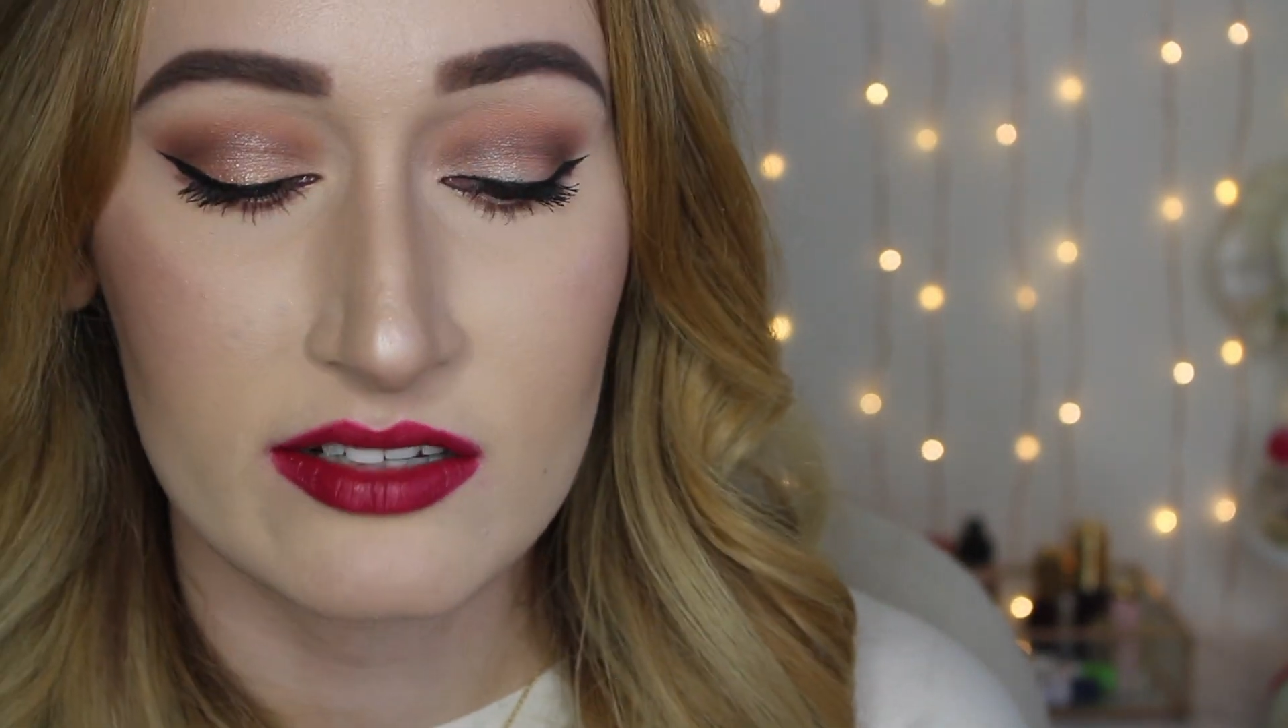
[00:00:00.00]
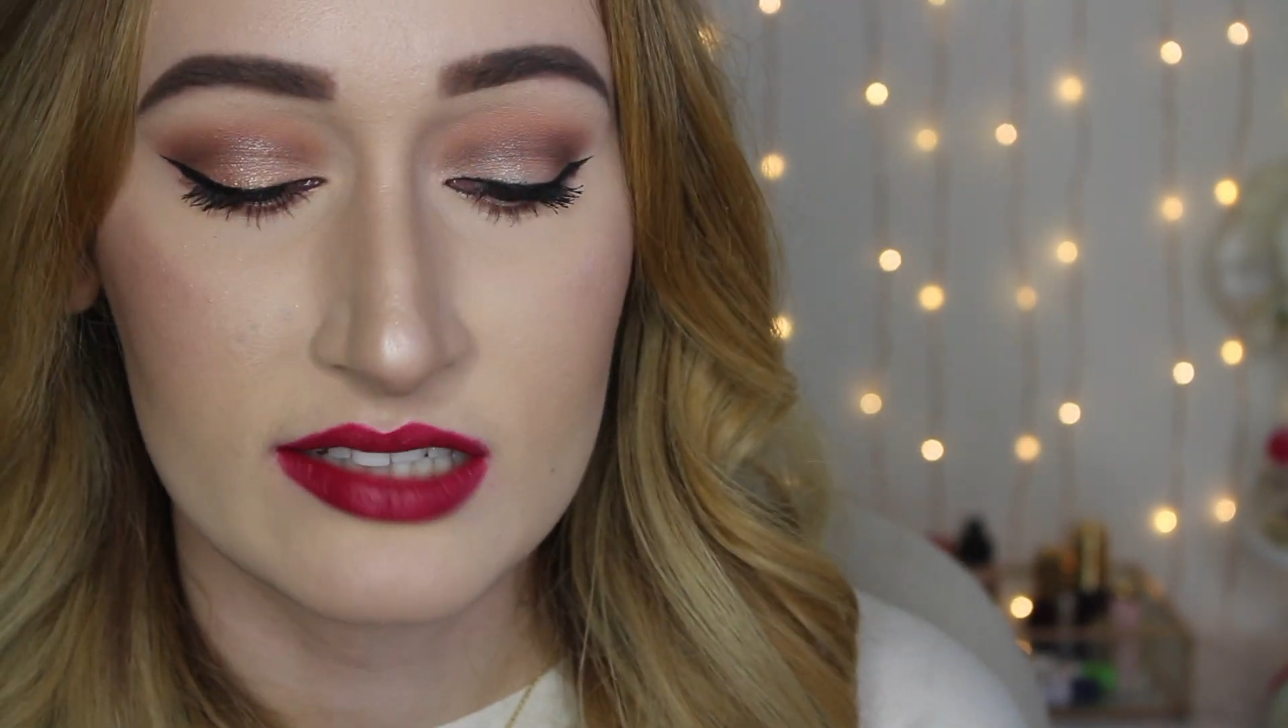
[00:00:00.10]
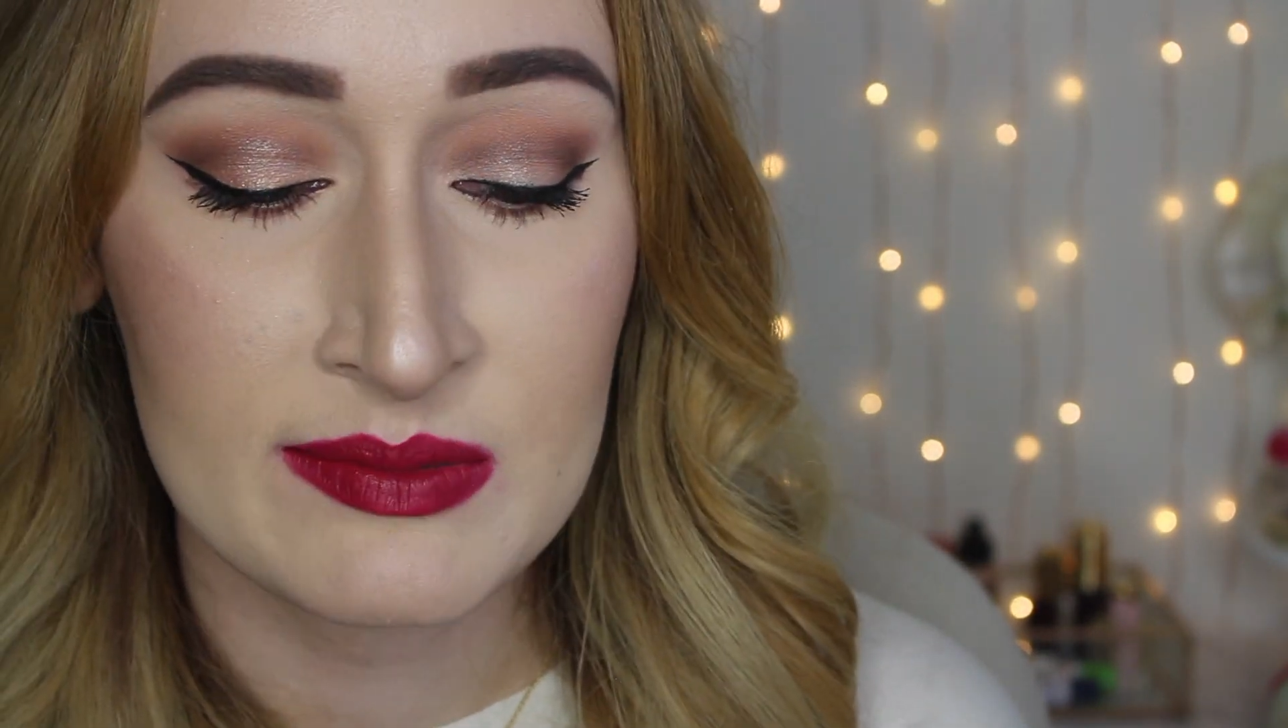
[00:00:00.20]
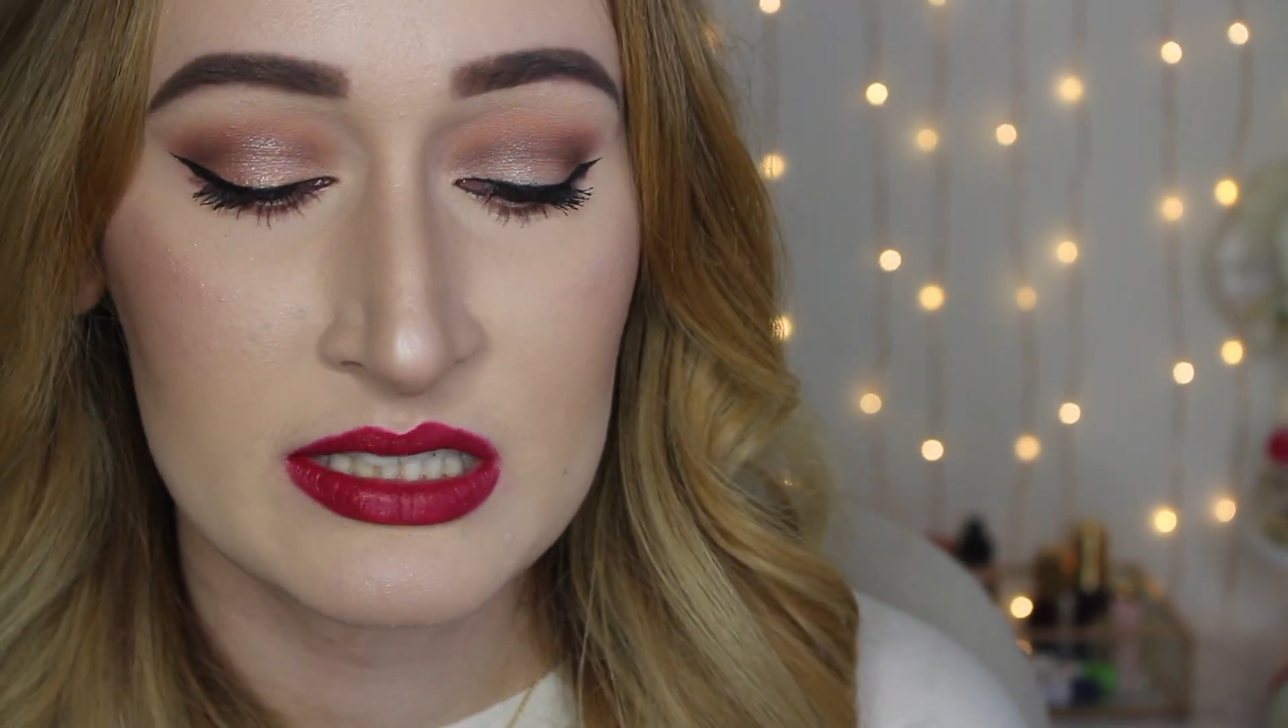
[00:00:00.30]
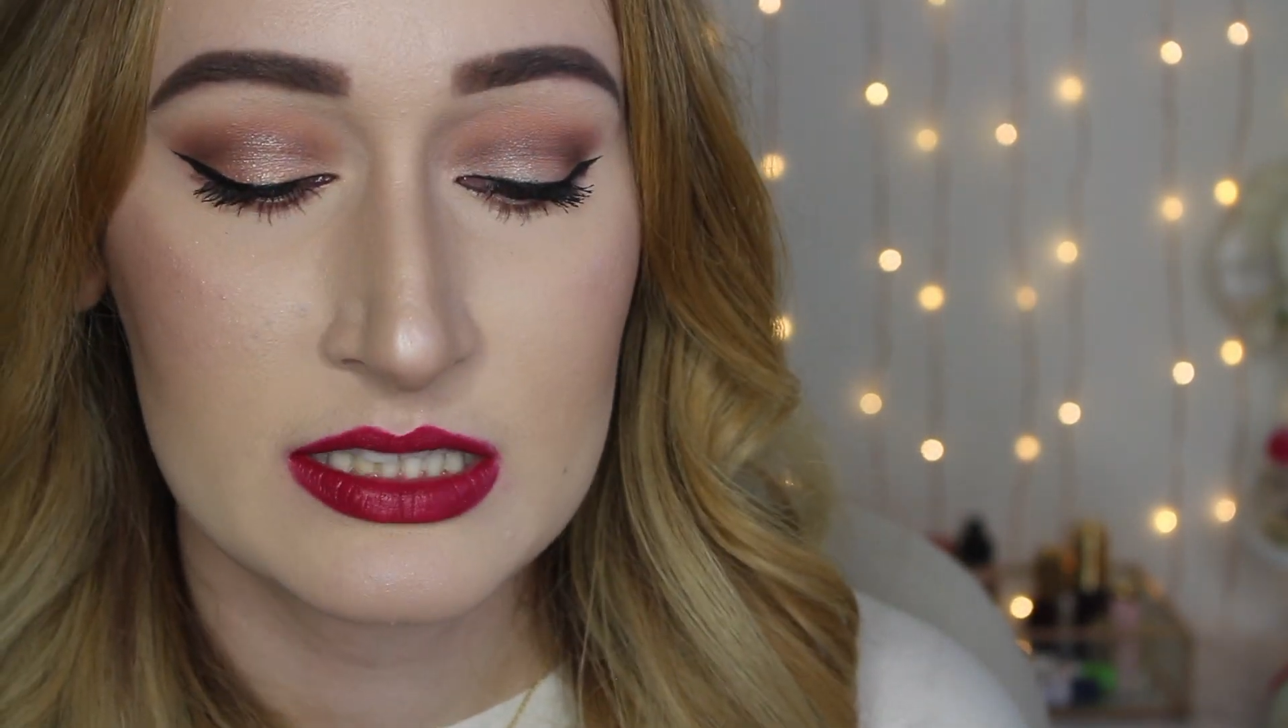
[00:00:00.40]

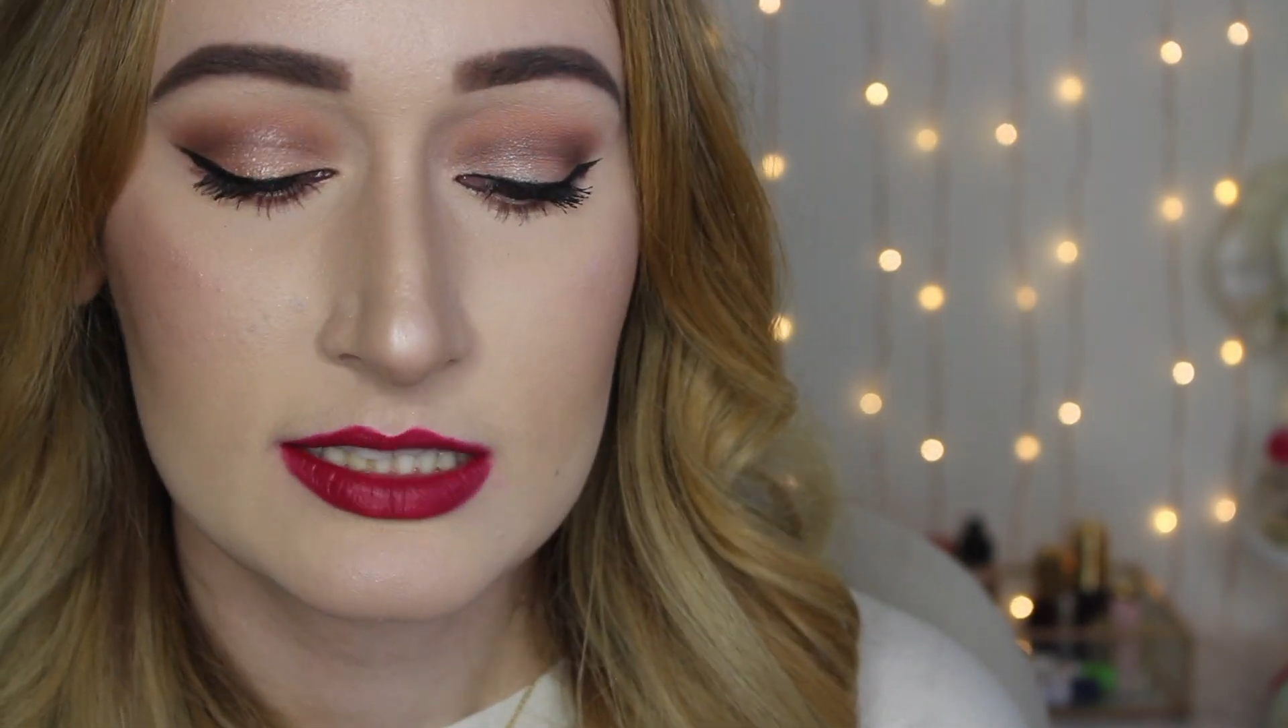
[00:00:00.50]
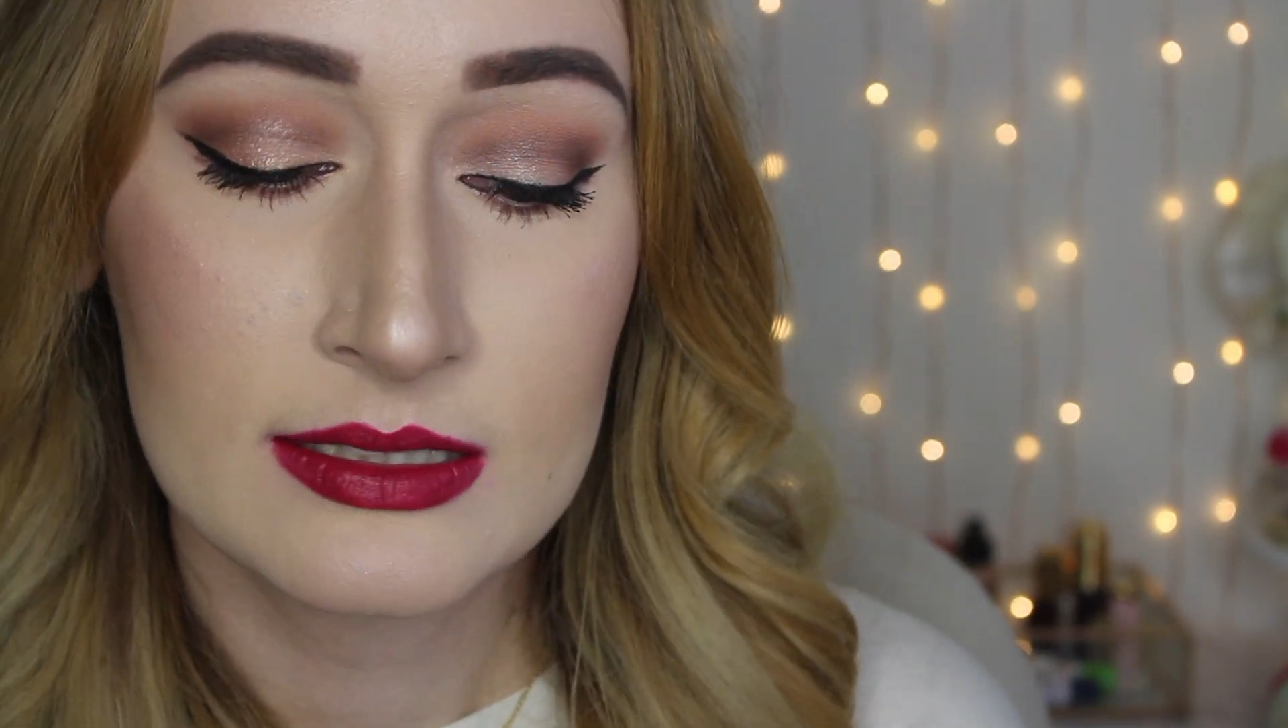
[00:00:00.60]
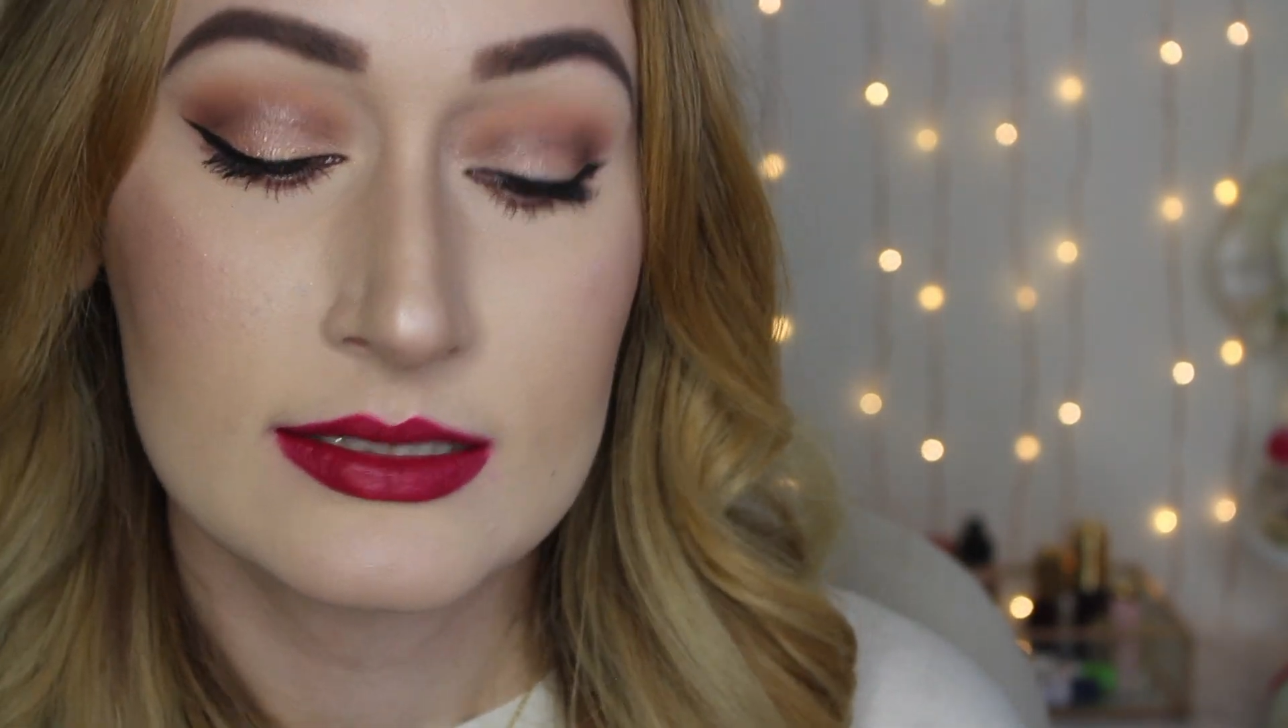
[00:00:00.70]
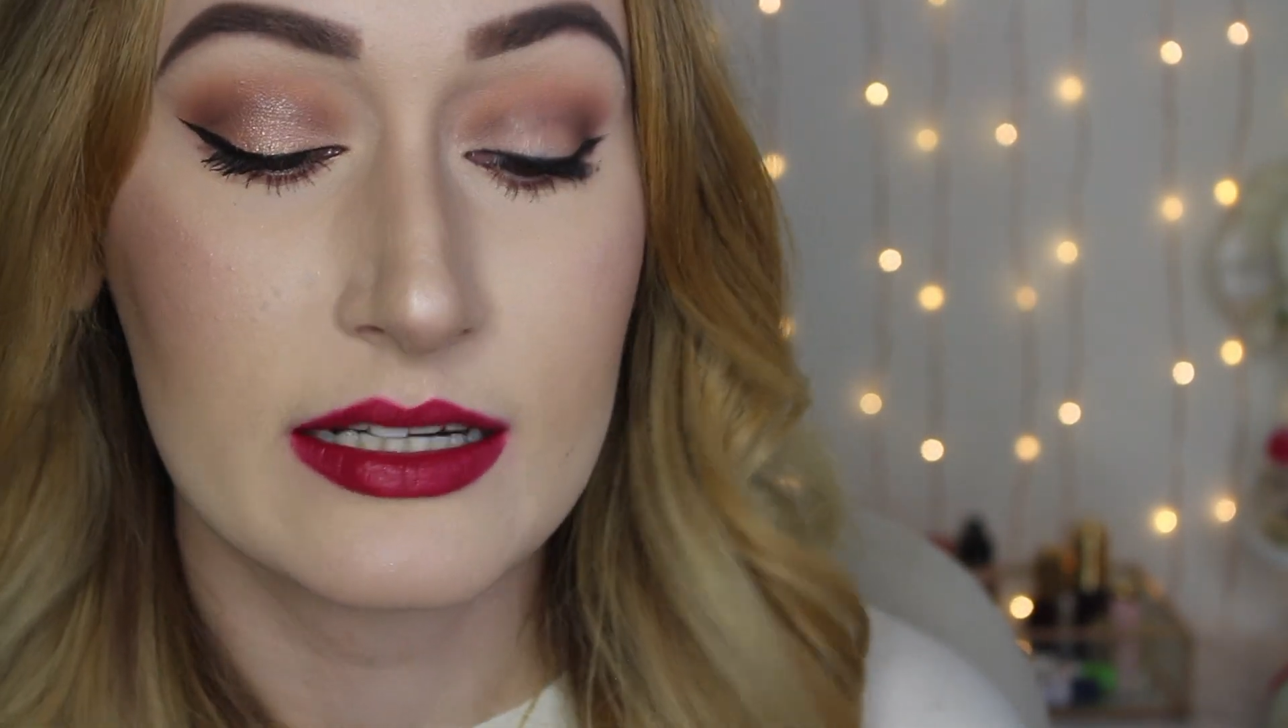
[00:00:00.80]
lips.